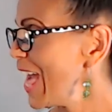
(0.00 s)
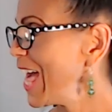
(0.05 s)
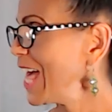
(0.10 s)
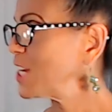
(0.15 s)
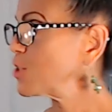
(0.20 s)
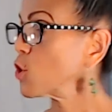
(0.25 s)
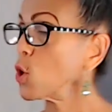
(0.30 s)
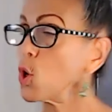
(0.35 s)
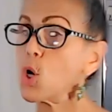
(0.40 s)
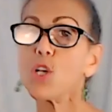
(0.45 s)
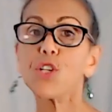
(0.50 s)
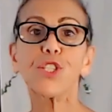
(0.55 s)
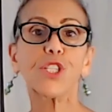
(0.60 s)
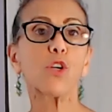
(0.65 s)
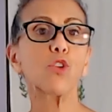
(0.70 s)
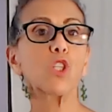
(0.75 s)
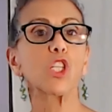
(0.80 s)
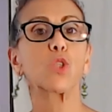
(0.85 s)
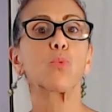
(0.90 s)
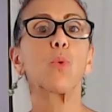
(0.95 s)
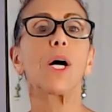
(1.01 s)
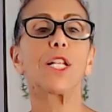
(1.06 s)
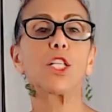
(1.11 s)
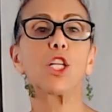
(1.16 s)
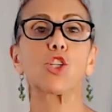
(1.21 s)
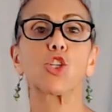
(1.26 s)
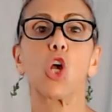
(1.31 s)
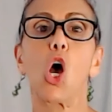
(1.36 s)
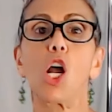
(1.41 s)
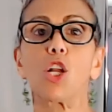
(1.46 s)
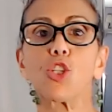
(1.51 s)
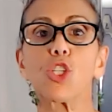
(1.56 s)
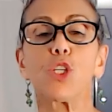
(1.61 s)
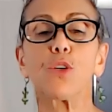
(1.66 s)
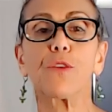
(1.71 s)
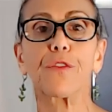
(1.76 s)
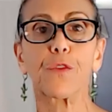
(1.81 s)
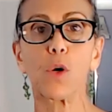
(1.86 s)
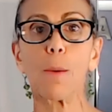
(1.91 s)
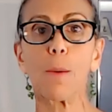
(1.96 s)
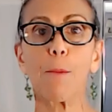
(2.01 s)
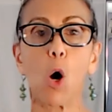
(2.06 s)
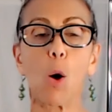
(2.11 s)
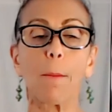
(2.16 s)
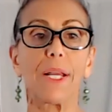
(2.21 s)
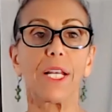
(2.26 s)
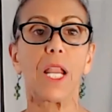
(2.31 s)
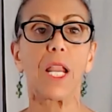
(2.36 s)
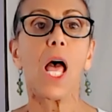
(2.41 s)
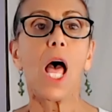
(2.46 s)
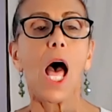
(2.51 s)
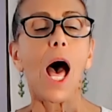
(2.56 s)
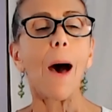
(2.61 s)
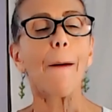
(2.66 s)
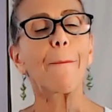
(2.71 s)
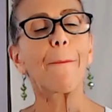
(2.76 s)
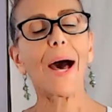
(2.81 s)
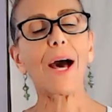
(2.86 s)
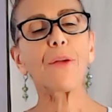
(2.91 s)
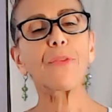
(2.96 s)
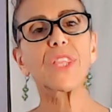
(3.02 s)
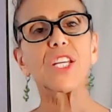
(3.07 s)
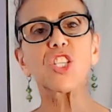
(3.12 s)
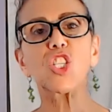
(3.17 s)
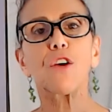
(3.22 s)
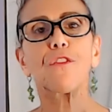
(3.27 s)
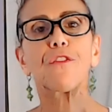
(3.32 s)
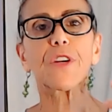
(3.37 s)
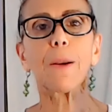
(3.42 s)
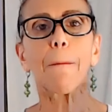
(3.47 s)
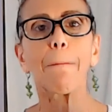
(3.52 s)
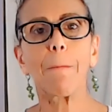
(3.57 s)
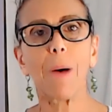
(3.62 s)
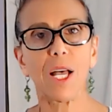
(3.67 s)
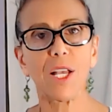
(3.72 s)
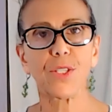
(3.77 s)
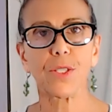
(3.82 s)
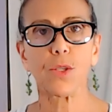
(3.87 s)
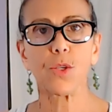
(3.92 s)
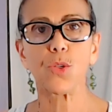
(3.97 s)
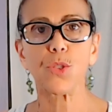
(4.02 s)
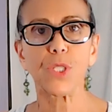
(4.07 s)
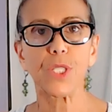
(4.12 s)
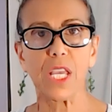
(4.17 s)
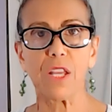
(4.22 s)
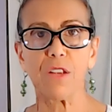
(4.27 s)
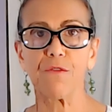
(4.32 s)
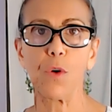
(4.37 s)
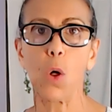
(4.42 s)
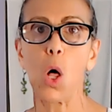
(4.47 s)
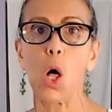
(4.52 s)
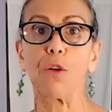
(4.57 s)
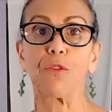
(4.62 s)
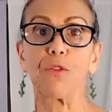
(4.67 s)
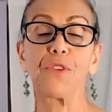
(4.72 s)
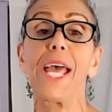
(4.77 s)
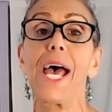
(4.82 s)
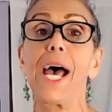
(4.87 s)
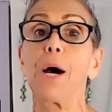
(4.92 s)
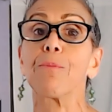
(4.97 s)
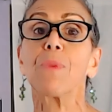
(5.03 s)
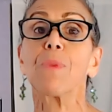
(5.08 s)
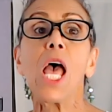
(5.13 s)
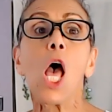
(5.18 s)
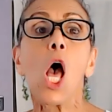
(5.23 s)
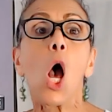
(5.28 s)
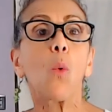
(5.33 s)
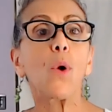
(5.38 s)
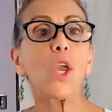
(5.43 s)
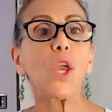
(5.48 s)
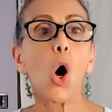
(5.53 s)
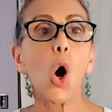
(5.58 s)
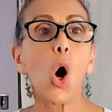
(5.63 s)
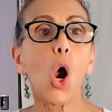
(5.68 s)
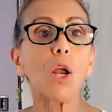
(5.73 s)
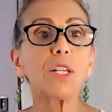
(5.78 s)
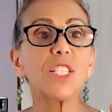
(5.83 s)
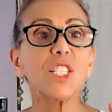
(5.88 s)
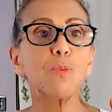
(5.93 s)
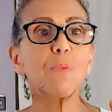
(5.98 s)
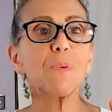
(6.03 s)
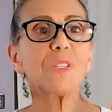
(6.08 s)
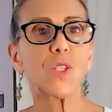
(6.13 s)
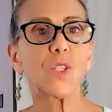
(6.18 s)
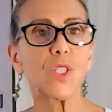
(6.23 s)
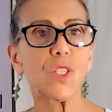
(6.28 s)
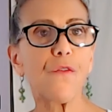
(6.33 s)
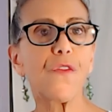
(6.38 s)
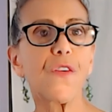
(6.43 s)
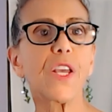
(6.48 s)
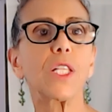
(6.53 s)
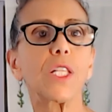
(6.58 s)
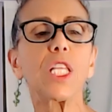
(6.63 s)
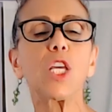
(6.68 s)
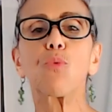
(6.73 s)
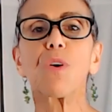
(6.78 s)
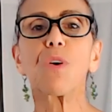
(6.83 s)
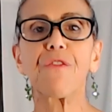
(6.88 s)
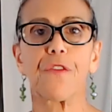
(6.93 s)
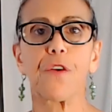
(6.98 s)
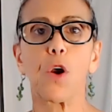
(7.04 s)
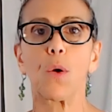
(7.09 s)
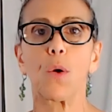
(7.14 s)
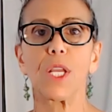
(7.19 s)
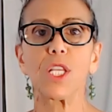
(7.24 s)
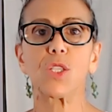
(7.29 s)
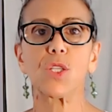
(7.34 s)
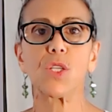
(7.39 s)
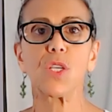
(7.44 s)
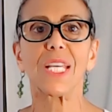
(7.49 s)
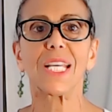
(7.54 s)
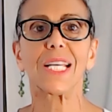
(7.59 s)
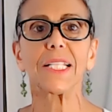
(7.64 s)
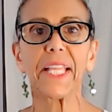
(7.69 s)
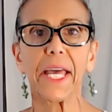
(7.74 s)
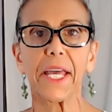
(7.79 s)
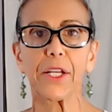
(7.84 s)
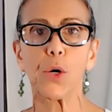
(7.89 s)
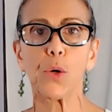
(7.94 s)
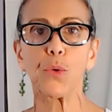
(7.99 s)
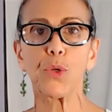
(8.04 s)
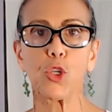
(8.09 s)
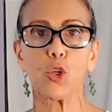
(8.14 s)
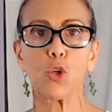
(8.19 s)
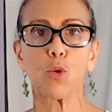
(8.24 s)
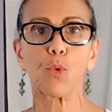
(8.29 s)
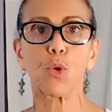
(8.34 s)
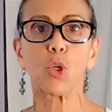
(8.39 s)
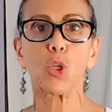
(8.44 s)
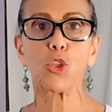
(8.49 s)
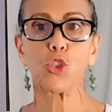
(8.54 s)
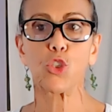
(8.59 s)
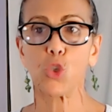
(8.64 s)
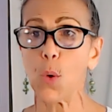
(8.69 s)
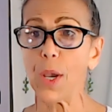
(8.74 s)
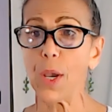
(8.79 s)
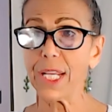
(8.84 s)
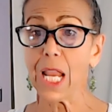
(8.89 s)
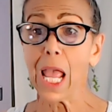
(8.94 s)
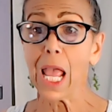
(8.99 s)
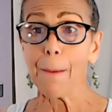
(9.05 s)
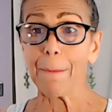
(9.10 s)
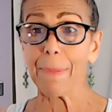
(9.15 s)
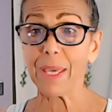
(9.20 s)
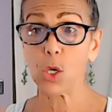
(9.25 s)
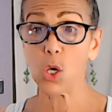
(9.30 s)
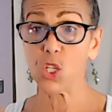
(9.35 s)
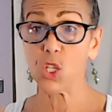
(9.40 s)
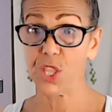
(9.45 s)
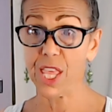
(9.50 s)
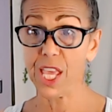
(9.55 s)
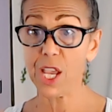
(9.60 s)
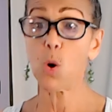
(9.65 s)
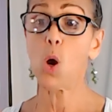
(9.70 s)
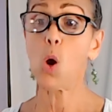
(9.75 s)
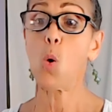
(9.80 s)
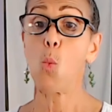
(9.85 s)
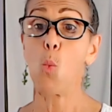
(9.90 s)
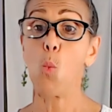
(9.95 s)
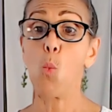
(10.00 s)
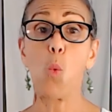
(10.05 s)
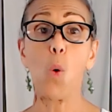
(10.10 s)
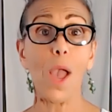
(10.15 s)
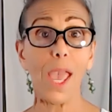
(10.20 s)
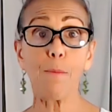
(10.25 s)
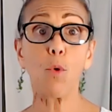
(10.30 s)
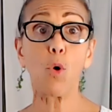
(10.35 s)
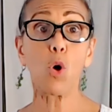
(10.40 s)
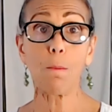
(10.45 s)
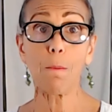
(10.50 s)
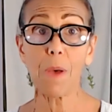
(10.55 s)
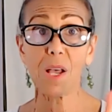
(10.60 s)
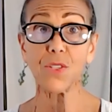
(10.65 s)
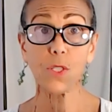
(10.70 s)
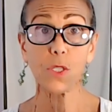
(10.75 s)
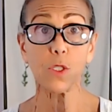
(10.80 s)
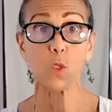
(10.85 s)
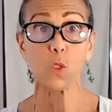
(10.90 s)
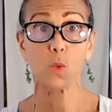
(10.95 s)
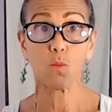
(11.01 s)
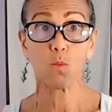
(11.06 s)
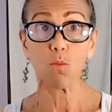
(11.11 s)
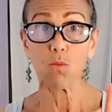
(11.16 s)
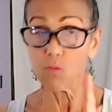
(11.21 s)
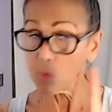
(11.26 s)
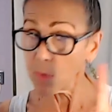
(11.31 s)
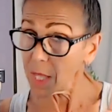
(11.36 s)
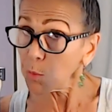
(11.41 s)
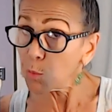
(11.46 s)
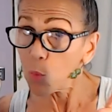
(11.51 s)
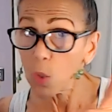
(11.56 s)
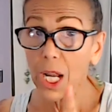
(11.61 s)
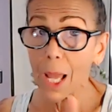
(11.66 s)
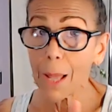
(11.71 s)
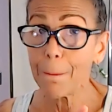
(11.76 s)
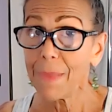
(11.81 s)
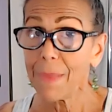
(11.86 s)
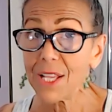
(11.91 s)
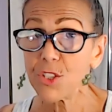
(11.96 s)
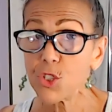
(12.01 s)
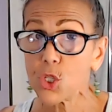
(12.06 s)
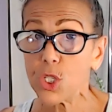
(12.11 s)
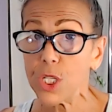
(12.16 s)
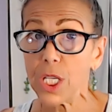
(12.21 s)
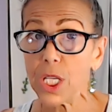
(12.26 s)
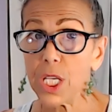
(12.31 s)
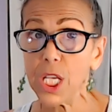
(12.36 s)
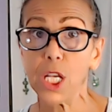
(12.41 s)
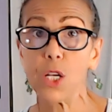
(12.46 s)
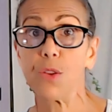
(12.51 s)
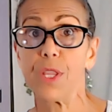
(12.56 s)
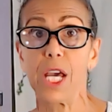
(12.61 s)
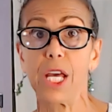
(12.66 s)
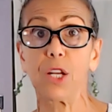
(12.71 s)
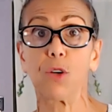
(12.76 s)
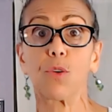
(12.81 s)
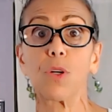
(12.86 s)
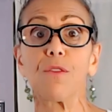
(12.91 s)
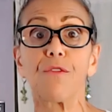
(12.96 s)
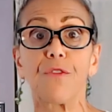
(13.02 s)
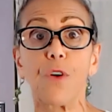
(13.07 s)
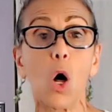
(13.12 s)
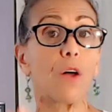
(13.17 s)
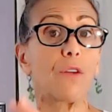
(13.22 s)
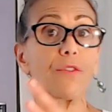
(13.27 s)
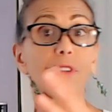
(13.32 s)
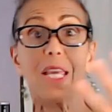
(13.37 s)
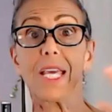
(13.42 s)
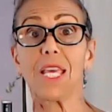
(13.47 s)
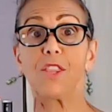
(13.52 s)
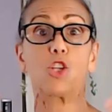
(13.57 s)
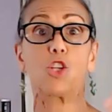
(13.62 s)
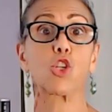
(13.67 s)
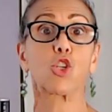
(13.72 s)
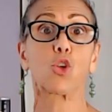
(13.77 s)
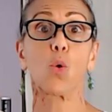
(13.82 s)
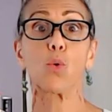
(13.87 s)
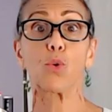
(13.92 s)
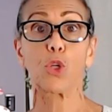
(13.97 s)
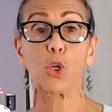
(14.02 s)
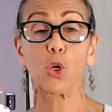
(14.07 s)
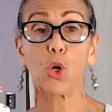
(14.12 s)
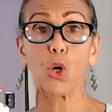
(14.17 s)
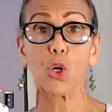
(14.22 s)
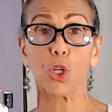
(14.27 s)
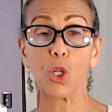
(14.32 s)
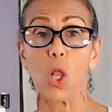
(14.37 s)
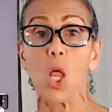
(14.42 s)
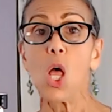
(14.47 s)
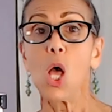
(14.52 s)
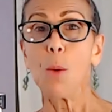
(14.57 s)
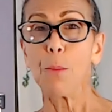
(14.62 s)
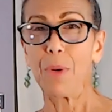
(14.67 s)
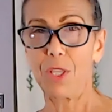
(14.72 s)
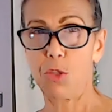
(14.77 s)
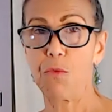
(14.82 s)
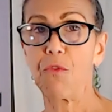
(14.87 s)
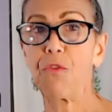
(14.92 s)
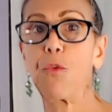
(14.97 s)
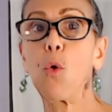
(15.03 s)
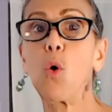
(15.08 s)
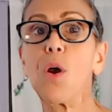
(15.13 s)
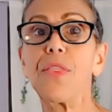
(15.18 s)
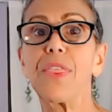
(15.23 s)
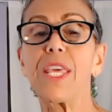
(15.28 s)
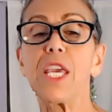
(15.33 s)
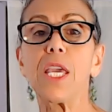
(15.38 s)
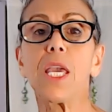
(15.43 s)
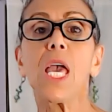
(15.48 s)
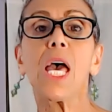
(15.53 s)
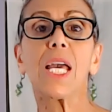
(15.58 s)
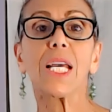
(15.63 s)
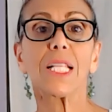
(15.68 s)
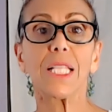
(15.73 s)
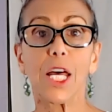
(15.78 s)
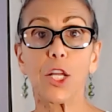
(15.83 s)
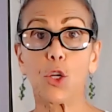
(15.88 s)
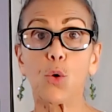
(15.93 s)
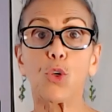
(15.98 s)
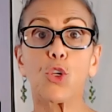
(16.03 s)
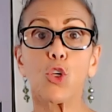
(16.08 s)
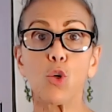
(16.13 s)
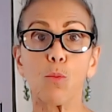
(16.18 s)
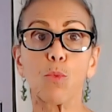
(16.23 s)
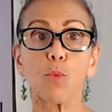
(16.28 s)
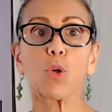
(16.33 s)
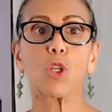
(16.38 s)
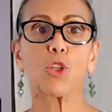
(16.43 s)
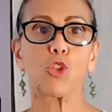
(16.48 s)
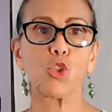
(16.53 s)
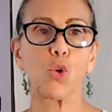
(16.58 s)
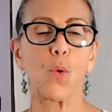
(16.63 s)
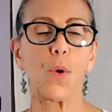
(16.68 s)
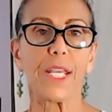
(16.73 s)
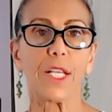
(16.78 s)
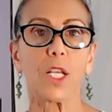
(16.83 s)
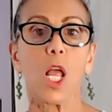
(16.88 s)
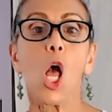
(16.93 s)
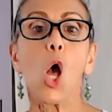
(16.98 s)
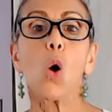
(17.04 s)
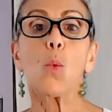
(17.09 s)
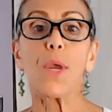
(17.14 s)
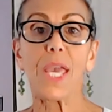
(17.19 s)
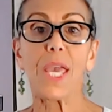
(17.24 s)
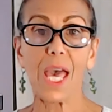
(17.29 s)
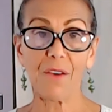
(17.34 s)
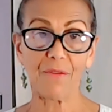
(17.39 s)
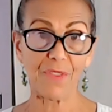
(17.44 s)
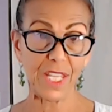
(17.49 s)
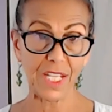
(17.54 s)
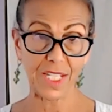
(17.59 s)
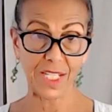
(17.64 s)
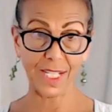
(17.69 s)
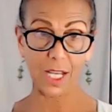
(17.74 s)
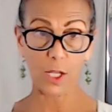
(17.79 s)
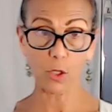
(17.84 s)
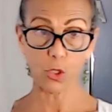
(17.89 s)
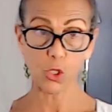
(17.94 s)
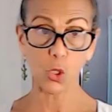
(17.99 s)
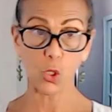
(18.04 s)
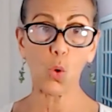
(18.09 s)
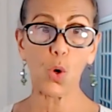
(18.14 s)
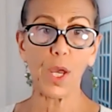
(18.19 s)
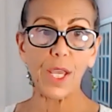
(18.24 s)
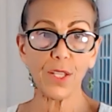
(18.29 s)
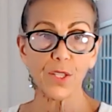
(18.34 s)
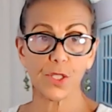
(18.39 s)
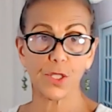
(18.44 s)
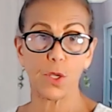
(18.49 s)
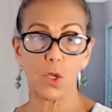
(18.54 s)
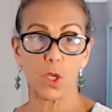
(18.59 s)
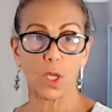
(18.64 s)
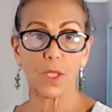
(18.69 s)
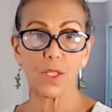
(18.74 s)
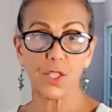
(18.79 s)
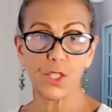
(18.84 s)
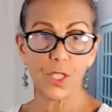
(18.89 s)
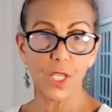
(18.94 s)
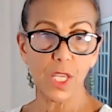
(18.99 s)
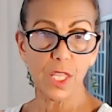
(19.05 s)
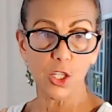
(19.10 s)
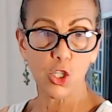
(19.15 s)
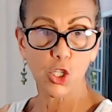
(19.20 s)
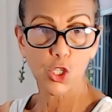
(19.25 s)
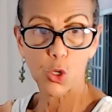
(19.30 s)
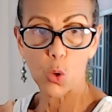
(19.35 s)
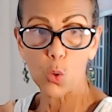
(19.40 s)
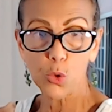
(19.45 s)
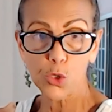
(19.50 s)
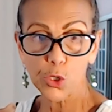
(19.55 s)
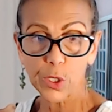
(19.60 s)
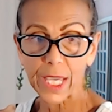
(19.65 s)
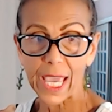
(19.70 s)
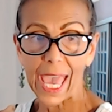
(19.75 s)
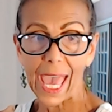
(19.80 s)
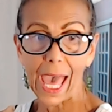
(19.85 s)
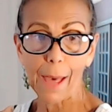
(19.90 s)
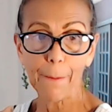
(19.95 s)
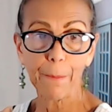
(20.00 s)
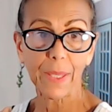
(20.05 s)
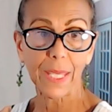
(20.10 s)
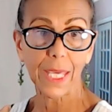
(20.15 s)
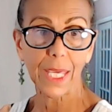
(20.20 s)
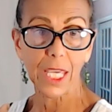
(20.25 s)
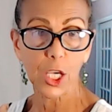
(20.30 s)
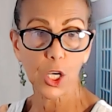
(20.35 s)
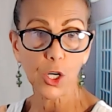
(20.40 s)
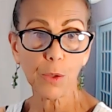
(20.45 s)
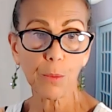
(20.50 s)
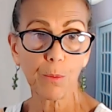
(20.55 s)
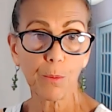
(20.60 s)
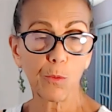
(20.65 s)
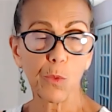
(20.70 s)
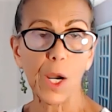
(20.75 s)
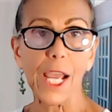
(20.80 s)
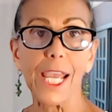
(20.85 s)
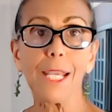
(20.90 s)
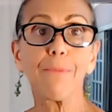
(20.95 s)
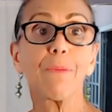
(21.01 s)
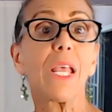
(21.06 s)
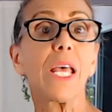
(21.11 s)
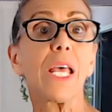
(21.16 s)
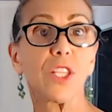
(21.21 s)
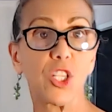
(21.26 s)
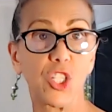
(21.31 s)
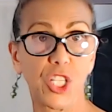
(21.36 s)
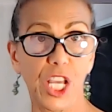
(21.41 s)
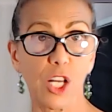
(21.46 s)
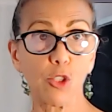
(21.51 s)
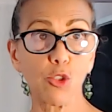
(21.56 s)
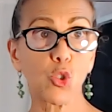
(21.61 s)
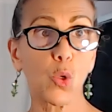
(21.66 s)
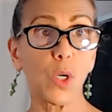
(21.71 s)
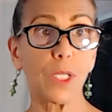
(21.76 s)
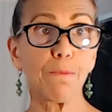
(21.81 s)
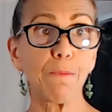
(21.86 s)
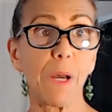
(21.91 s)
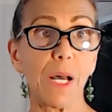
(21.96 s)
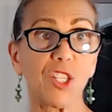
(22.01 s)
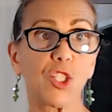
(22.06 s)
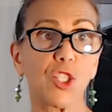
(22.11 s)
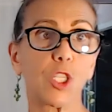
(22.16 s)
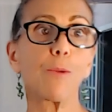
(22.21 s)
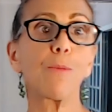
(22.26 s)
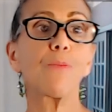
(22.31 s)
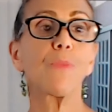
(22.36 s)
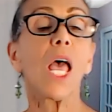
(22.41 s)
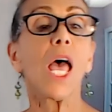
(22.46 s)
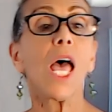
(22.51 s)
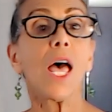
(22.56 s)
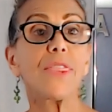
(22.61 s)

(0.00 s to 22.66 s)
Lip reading: And also just wanted to talk to you for a moment about the different muscles involved. Now, we are specifically referring to the glenohumeral joint because there are way more muscles than what I'm mentioning here that are involved in the shoulder girdle. But for the glenohumeral joint, we have the deltoid, so you can see the shoulder cap here, right? The deltoid muscle.